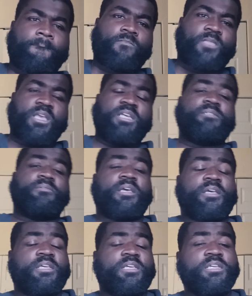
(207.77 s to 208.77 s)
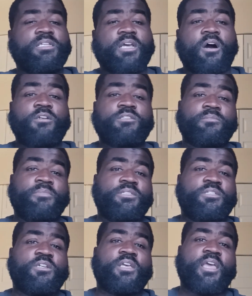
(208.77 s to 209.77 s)
He ultimately
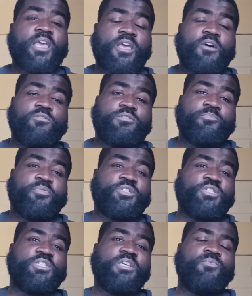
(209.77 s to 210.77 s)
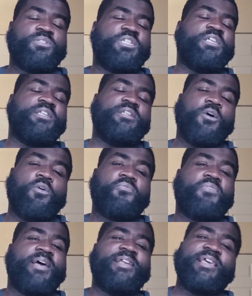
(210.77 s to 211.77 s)
took an L to Pusha T, which he
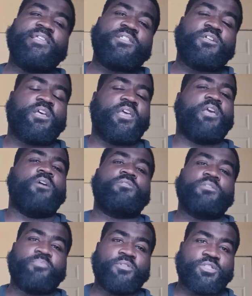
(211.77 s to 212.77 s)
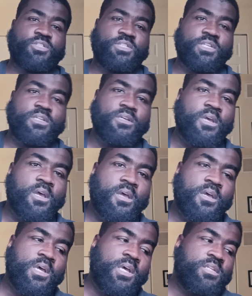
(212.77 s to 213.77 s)
notified that he took an L to Pusha T.
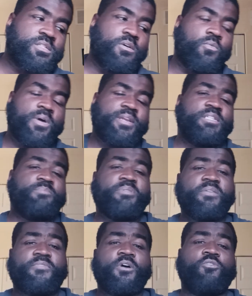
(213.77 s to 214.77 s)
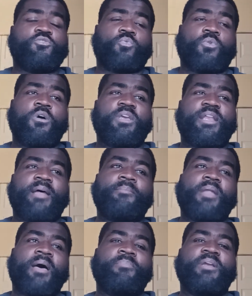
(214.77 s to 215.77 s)
So where this beef goes wrong,
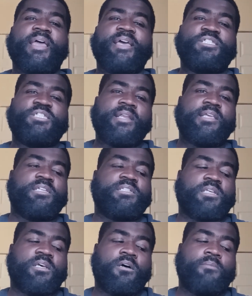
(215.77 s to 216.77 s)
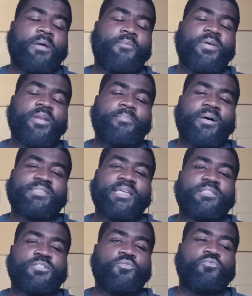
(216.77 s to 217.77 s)
and I'm glad Jadakiss, I read about
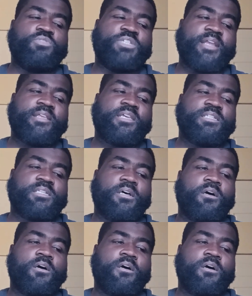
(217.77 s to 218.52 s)
that too. Jadakiss